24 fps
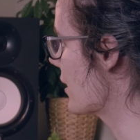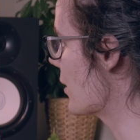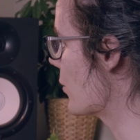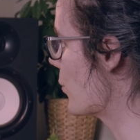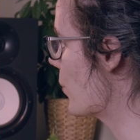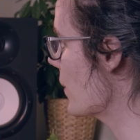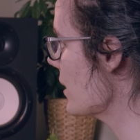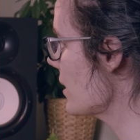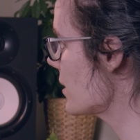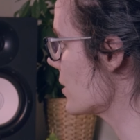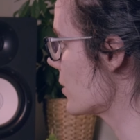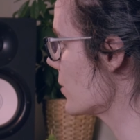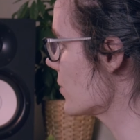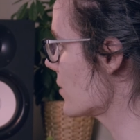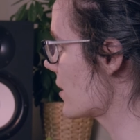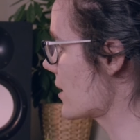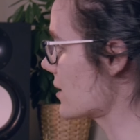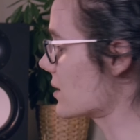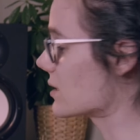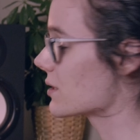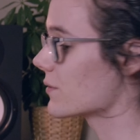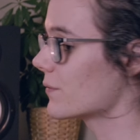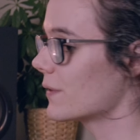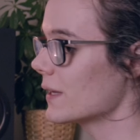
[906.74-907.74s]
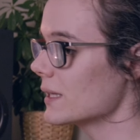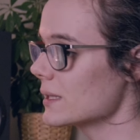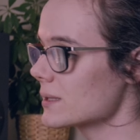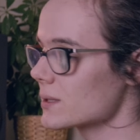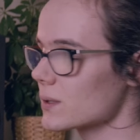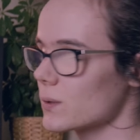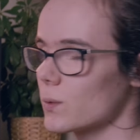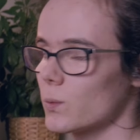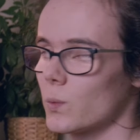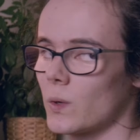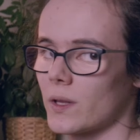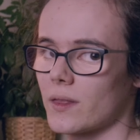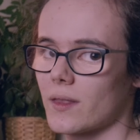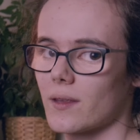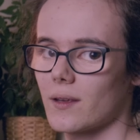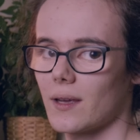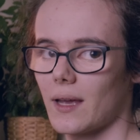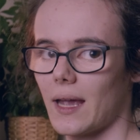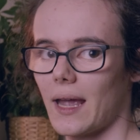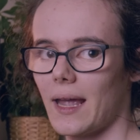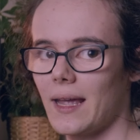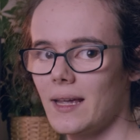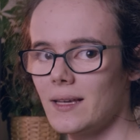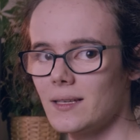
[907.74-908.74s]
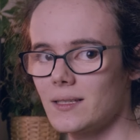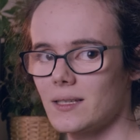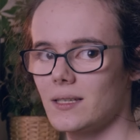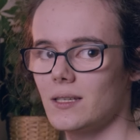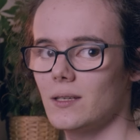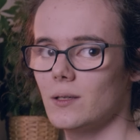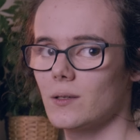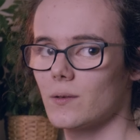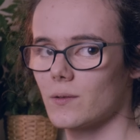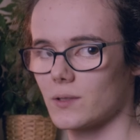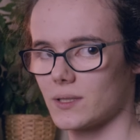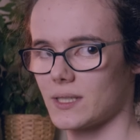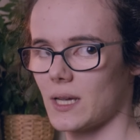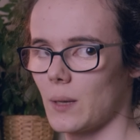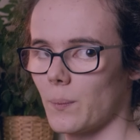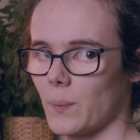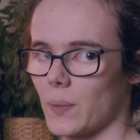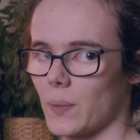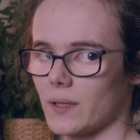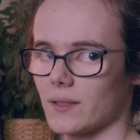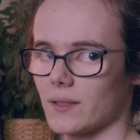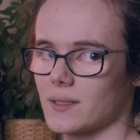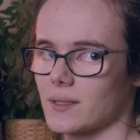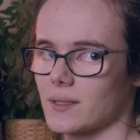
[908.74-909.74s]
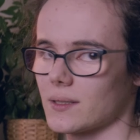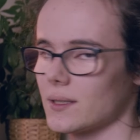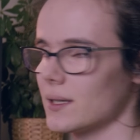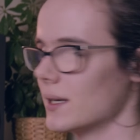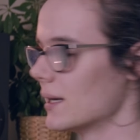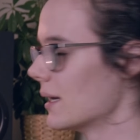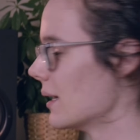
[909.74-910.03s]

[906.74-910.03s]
a window that is filled with 80 samples,